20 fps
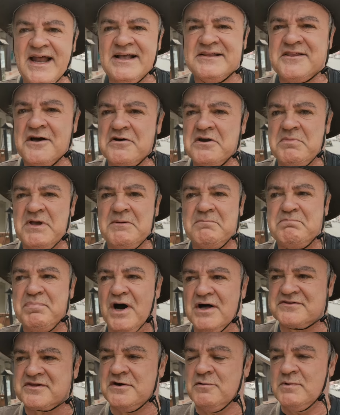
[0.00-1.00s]
I don't want to be
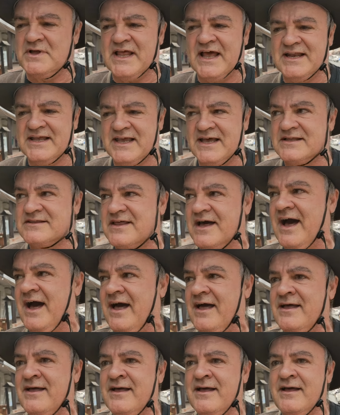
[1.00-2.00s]
bothering with any of
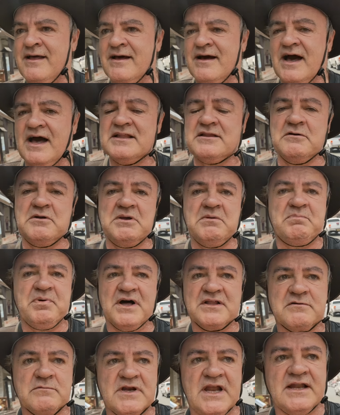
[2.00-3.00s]
that. I want
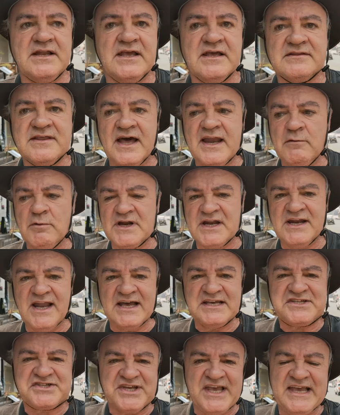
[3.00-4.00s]
a
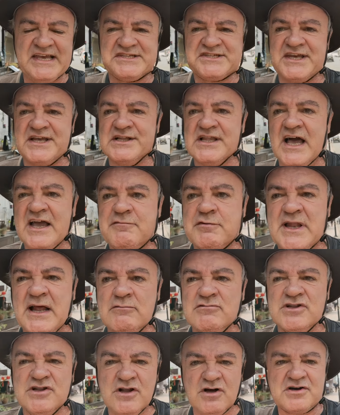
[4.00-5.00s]
nice, easy life
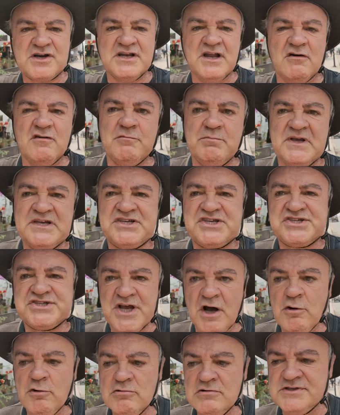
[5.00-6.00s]
without looking over my
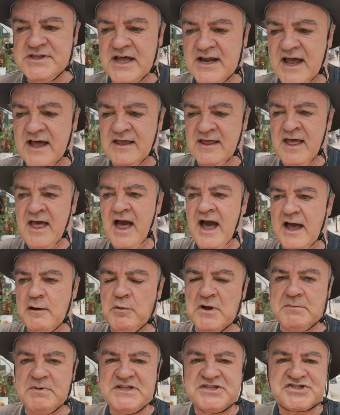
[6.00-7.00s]
shoulder. I
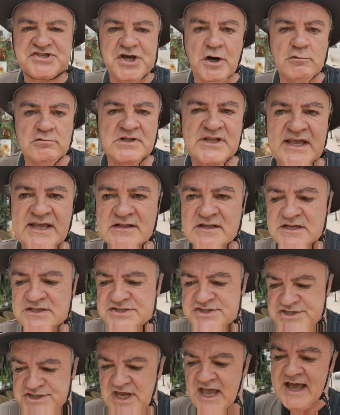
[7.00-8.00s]
want to be totally
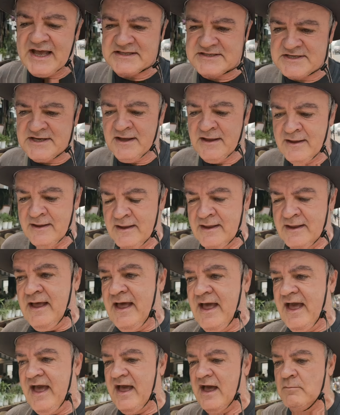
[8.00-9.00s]
legit.
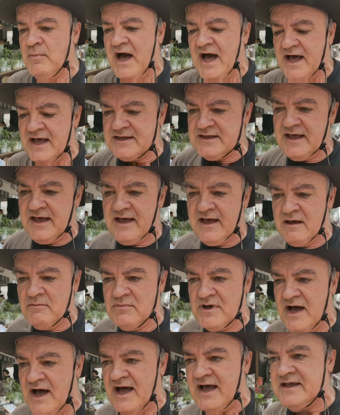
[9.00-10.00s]

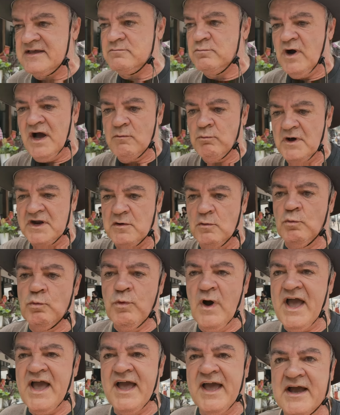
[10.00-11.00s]
I want to
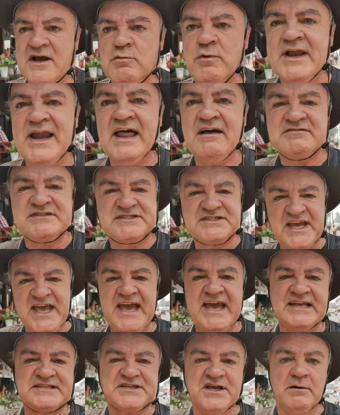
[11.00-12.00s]
work when I have
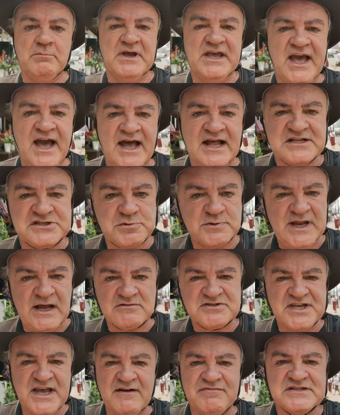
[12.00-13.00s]
dirt on my hands
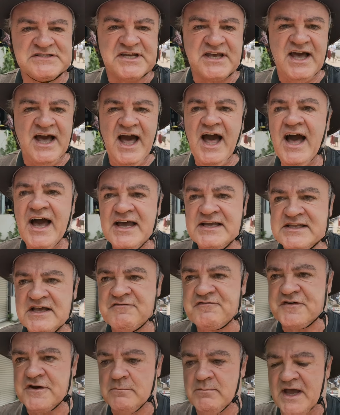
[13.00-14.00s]
without having to hide
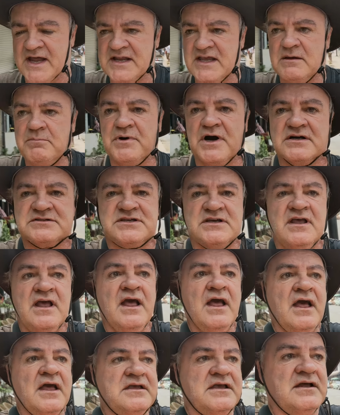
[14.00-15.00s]
it from anybody.
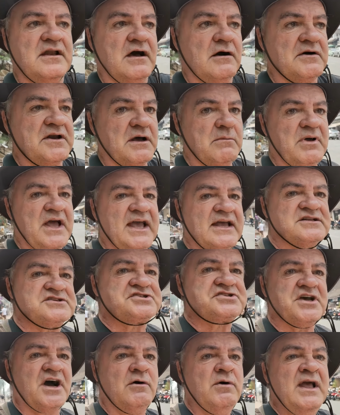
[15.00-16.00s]
You know what I mean?
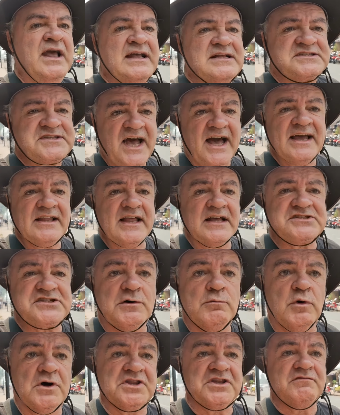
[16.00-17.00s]
So Thailand's
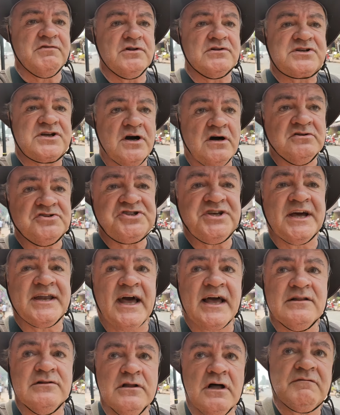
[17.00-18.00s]
a wonderful country and
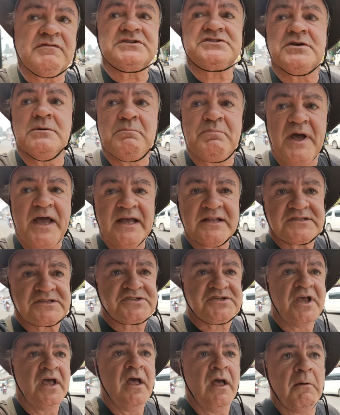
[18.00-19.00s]
I love it to
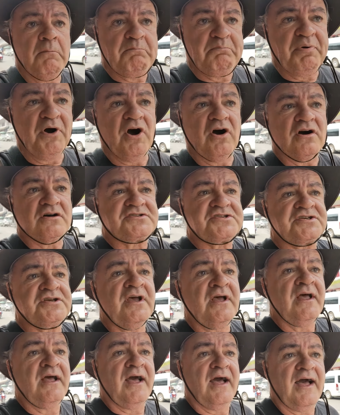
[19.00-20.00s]
bits, but
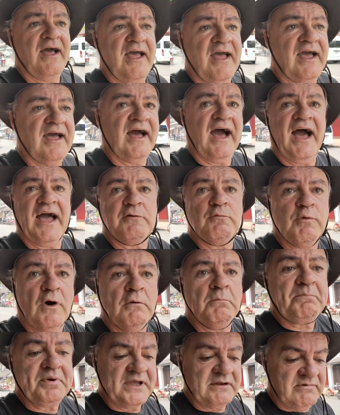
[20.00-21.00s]
I
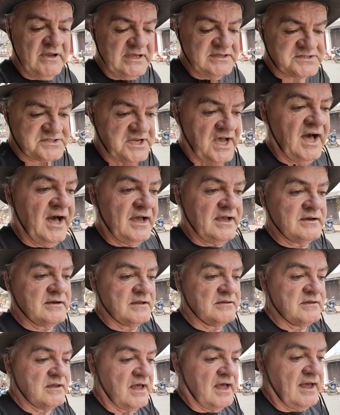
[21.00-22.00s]
won't be
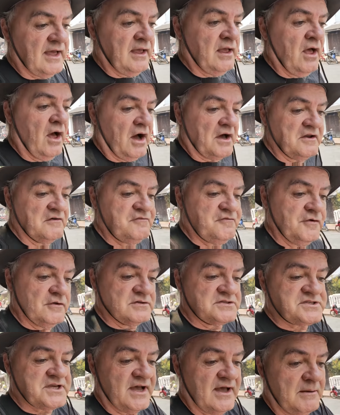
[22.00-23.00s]
retiring there on a
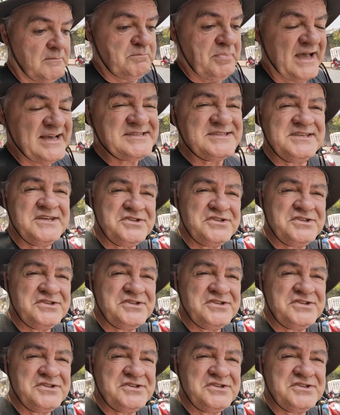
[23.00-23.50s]
full-time basis.